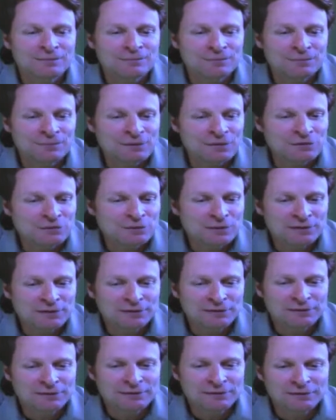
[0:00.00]
That's right.
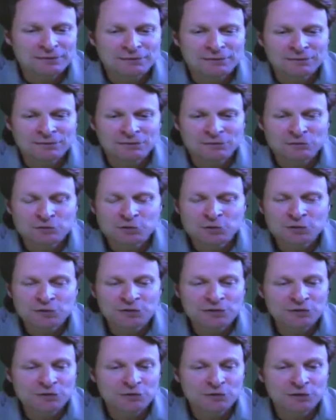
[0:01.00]
And the, and the truth
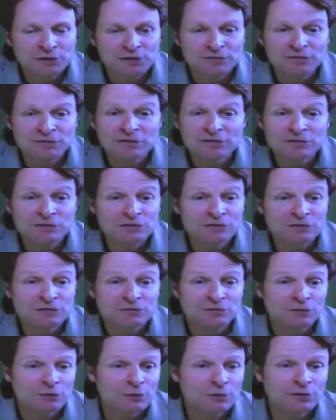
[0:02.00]
is, forgiveness isn't
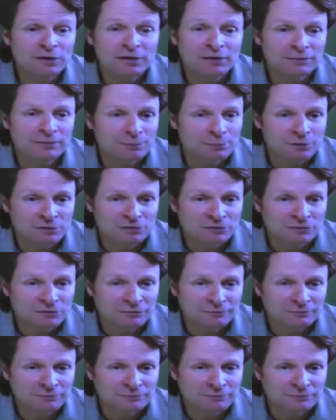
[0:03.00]
for the other person,